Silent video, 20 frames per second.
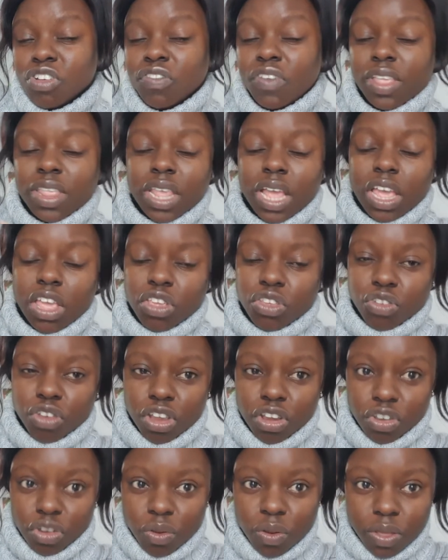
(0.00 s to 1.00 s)
Obviously, I
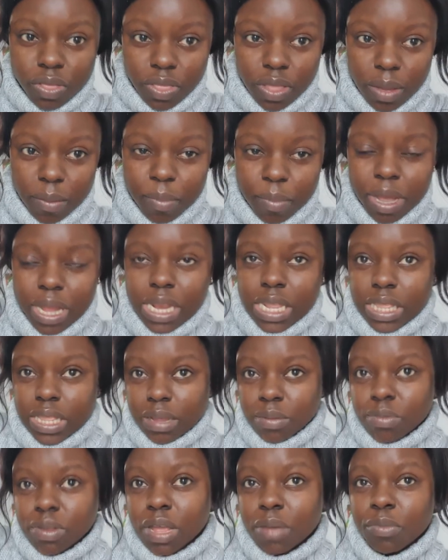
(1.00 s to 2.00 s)
enjoy doing them, but at the
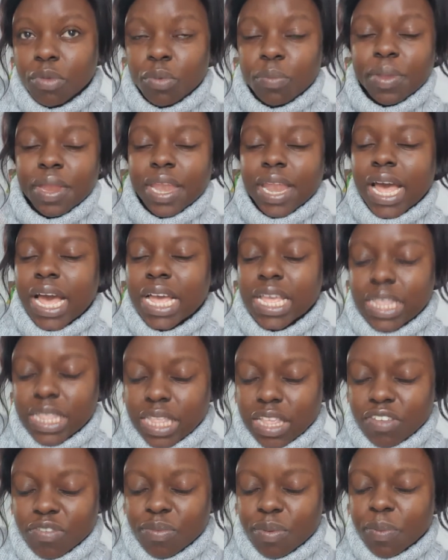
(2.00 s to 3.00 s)
same time, it would be nice
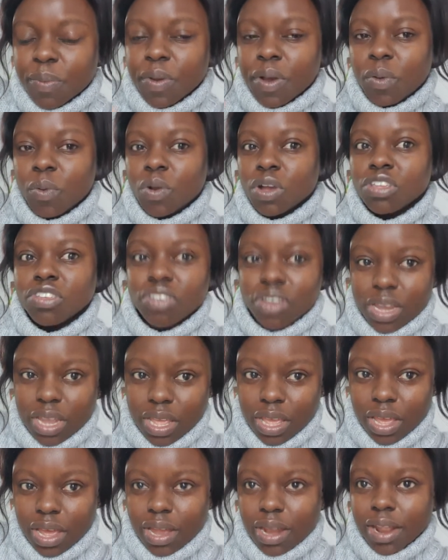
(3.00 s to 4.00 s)
if people are watching
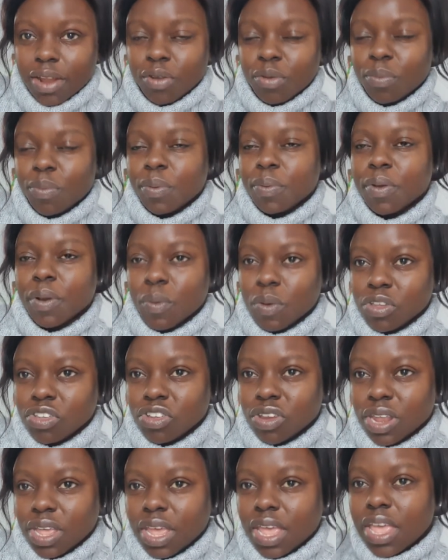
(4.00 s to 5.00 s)
it, and I know people are
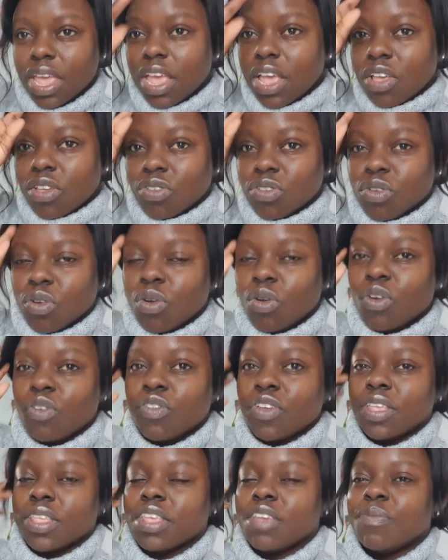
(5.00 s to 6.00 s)
watching it. So
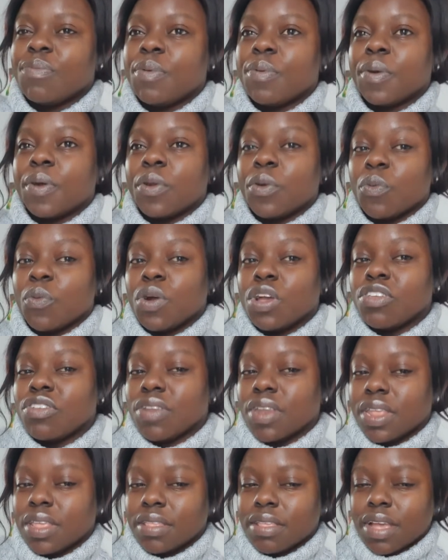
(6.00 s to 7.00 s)
obviously, if people are not
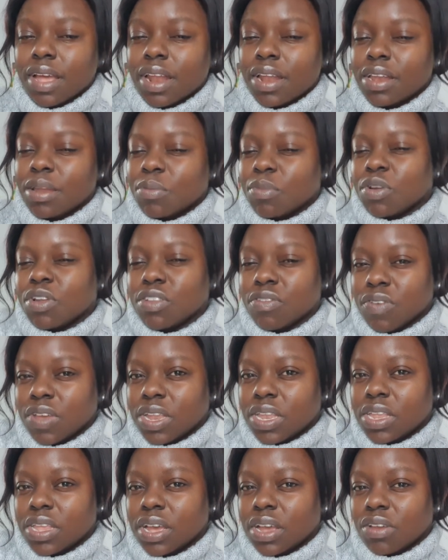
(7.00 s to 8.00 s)
watching it, it's kind of
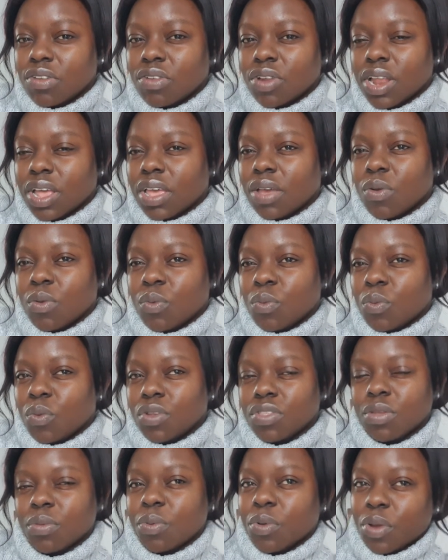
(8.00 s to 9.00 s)
demotivating, and you're like,
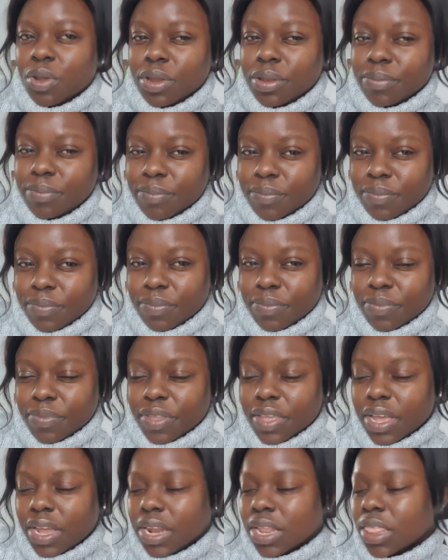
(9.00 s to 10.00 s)
what's the point?
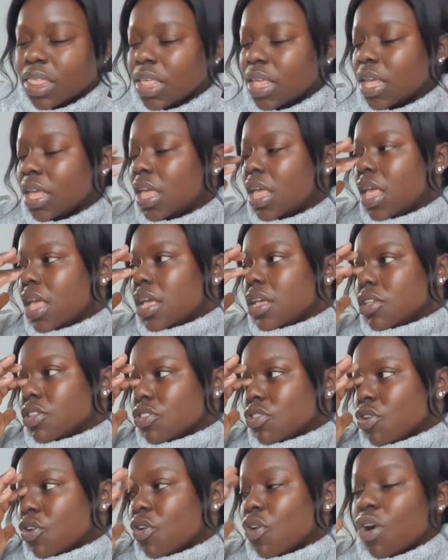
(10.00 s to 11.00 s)
Kind of thing.
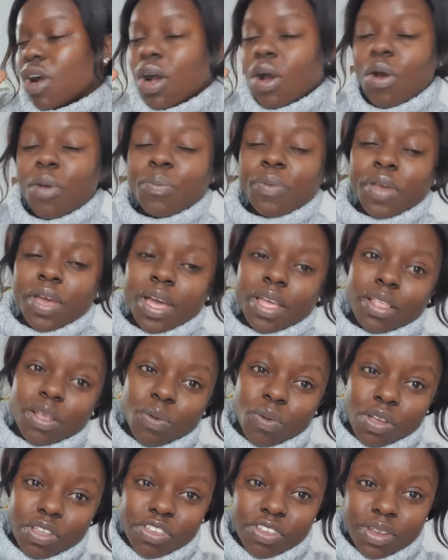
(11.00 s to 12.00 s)
So I hope you guys are
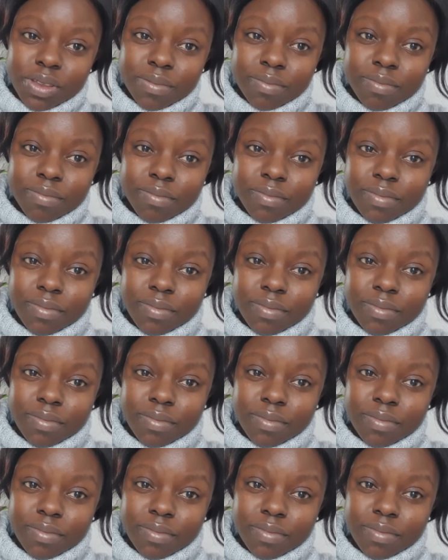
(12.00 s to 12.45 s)
watching.